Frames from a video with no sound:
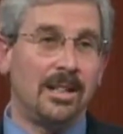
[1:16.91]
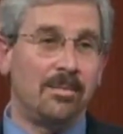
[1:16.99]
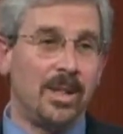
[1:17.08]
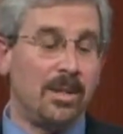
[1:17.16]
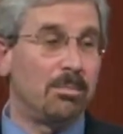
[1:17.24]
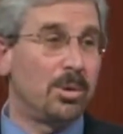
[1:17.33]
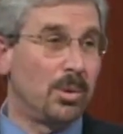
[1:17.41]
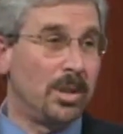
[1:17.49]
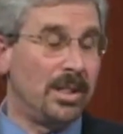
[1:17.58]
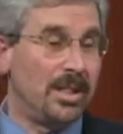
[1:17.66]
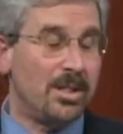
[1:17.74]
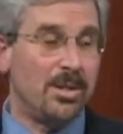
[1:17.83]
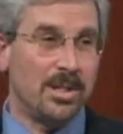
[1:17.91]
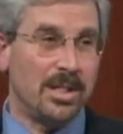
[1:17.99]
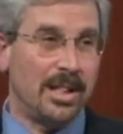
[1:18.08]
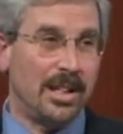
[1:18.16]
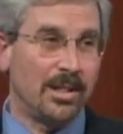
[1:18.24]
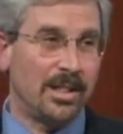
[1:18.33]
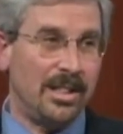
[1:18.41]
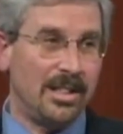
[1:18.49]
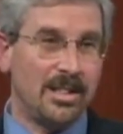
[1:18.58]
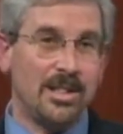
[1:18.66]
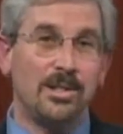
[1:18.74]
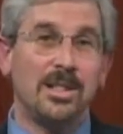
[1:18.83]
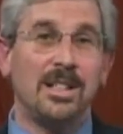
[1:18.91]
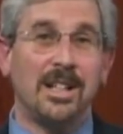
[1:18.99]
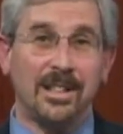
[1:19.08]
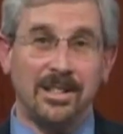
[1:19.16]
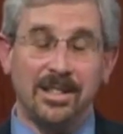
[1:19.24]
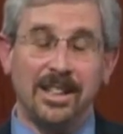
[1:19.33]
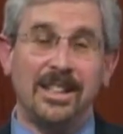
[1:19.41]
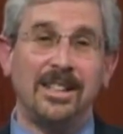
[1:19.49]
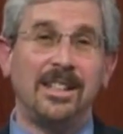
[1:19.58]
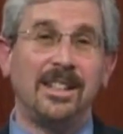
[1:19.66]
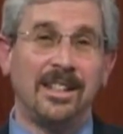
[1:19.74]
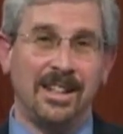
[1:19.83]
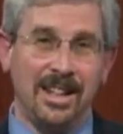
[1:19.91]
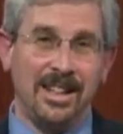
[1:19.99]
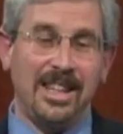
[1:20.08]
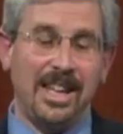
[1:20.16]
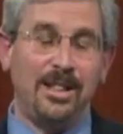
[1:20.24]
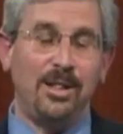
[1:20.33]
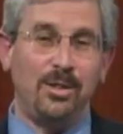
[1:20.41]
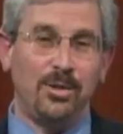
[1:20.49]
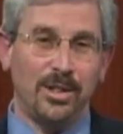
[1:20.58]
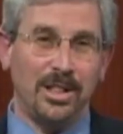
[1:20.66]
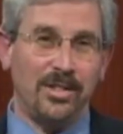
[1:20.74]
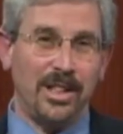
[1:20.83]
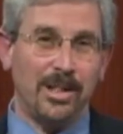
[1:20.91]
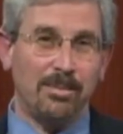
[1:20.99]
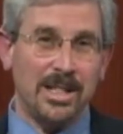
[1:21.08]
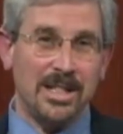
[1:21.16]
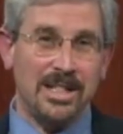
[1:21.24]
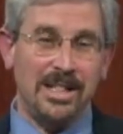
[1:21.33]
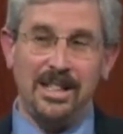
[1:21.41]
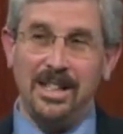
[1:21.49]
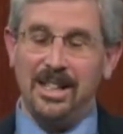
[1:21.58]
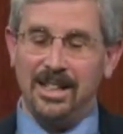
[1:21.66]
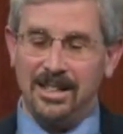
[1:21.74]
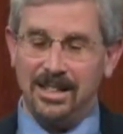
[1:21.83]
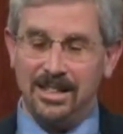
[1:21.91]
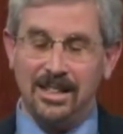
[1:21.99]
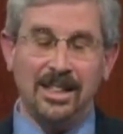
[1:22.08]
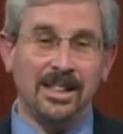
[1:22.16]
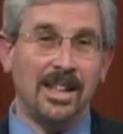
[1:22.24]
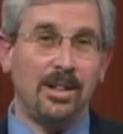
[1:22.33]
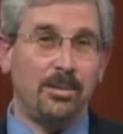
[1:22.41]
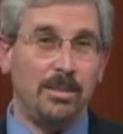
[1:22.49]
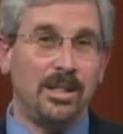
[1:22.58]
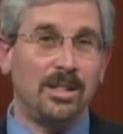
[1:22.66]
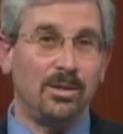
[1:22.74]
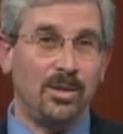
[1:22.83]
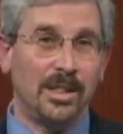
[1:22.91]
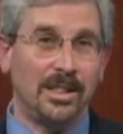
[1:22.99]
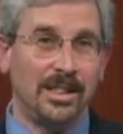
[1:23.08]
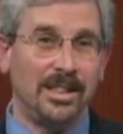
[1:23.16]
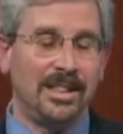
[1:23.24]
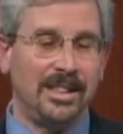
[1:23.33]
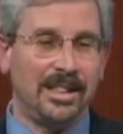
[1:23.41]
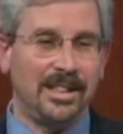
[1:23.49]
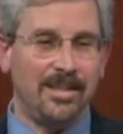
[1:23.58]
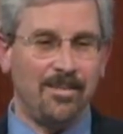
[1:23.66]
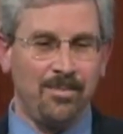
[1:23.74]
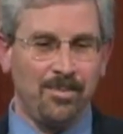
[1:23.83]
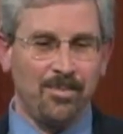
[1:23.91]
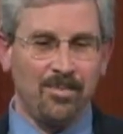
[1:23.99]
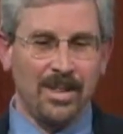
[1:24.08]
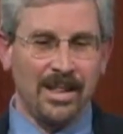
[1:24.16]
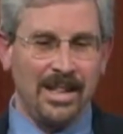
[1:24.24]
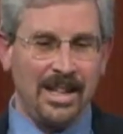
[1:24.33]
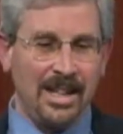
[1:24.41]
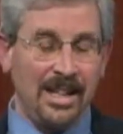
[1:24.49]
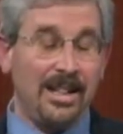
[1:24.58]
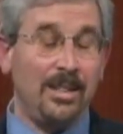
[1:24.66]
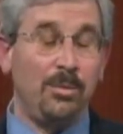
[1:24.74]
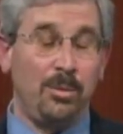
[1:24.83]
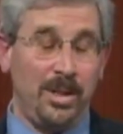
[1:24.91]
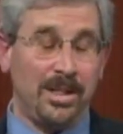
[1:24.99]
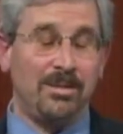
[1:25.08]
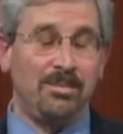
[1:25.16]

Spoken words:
important issues in healthcare. So to Dr. Landon, thank you for giving up the seat and allowing me to fill in with